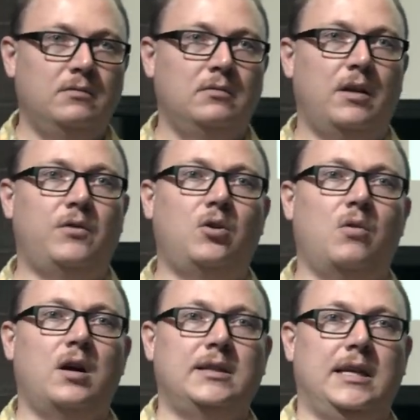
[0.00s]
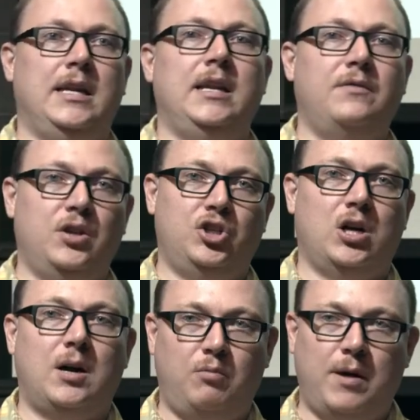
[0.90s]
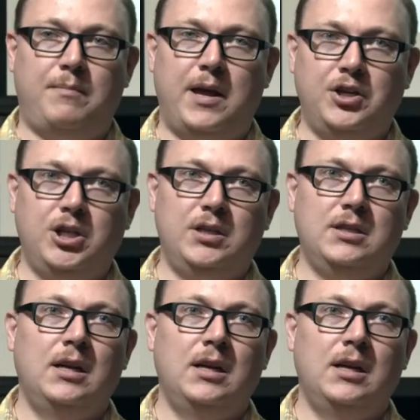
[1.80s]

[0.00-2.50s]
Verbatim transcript: if you go on to any of the job web pages,